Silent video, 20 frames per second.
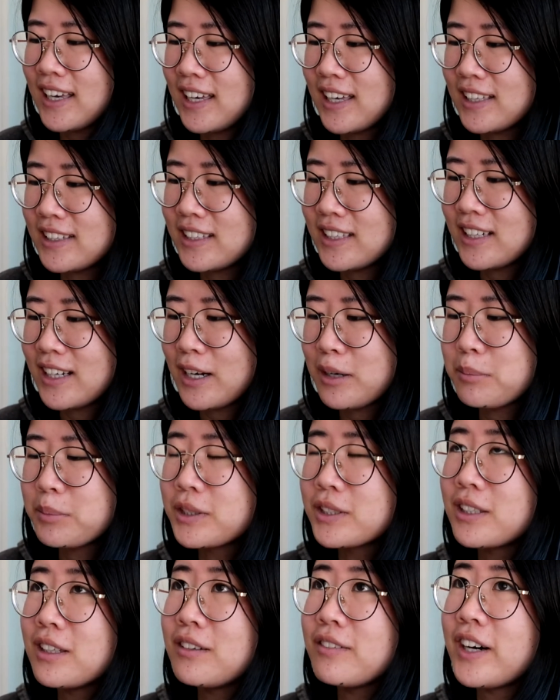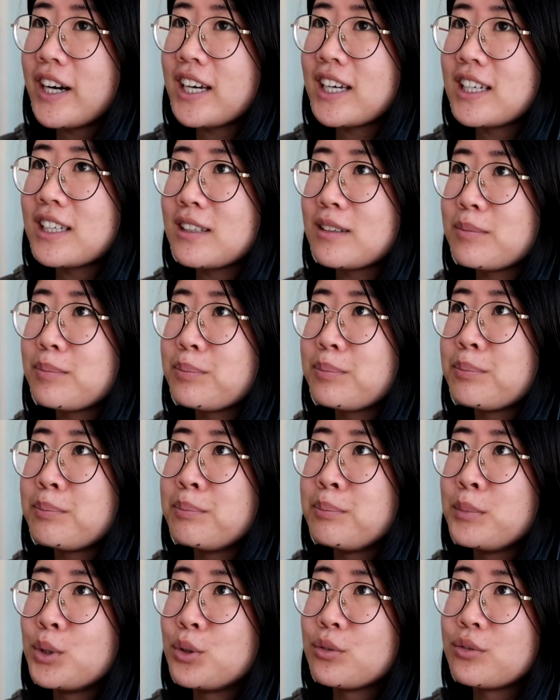and then I believe I
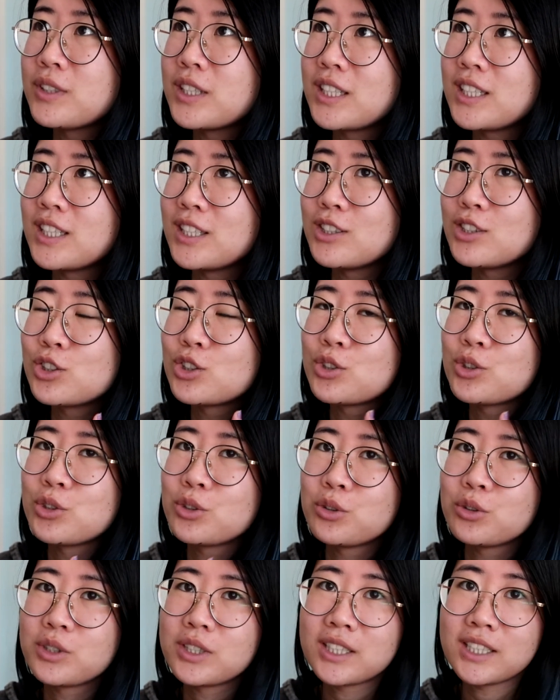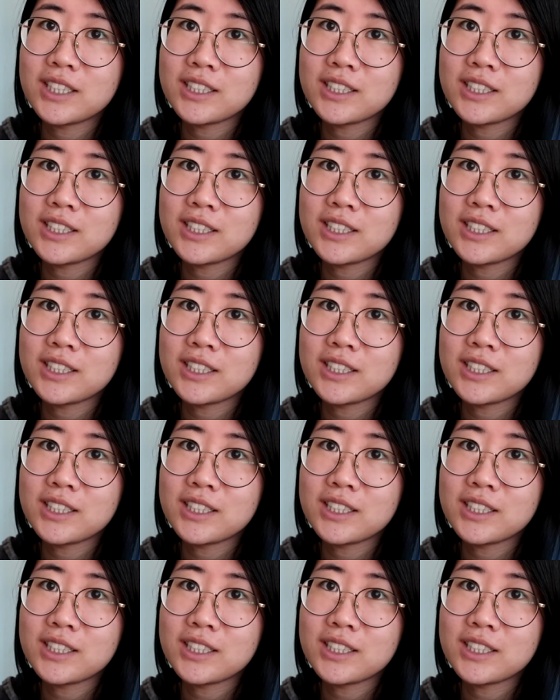moved it into